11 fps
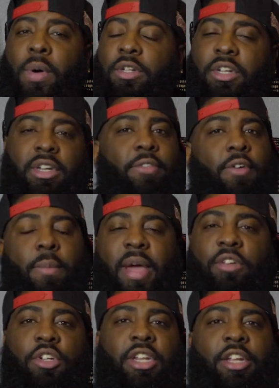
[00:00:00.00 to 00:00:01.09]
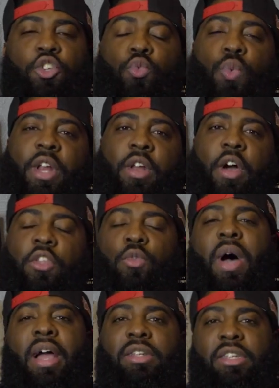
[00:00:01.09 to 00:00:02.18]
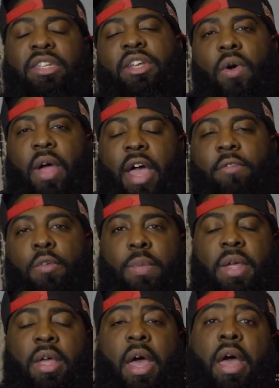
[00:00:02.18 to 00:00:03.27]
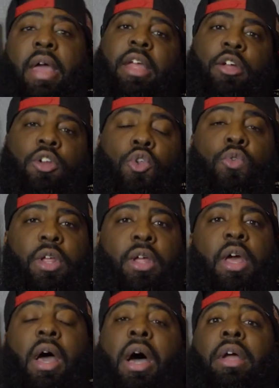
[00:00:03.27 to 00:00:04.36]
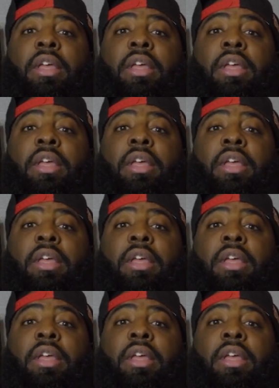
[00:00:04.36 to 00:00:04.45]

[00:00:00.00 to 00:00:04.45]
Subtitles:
bunch of different metrics that you wouldn't otherwise see on Everbee, including a